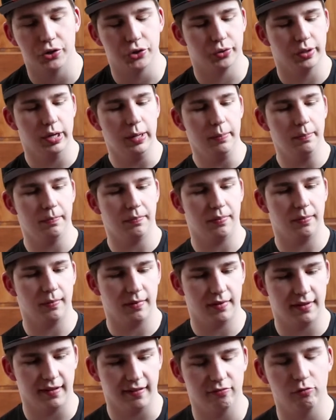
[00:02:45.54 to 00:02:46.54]
trip,
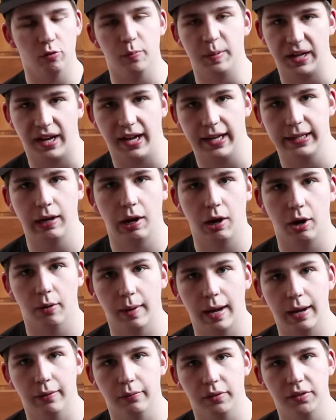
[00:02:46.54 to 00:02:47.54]
since we'll be hiking
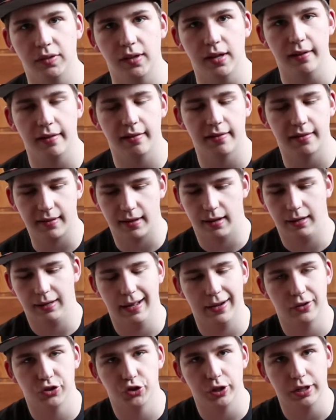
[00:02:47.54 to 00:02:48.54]
around with this. I'll
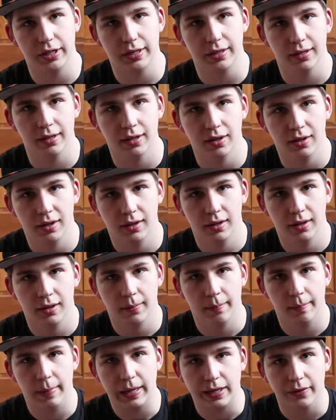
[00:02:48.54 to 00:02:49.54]
actually
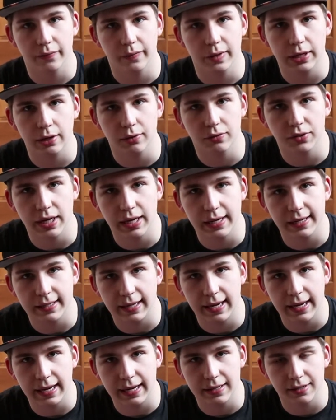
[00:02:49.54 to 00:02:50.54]
make a video
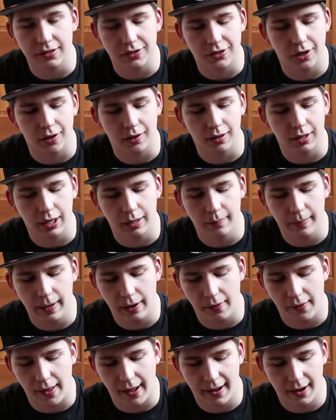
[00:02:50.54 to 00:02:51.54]
dedicated to talking
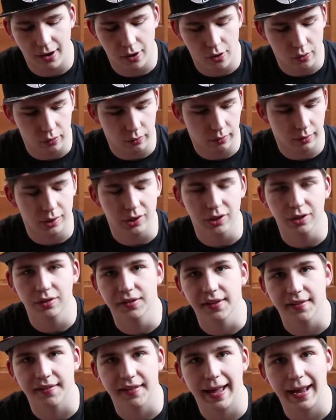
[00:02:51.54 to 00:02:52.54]
about how good
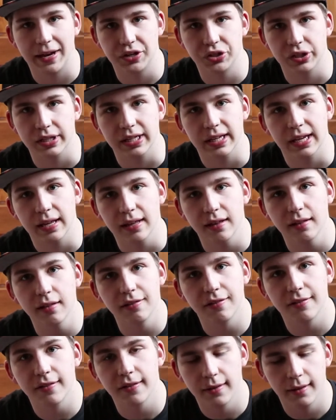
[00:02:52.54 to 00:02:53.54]
this actually
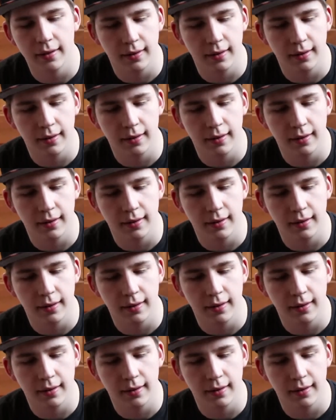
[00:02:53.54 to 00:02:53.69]
is.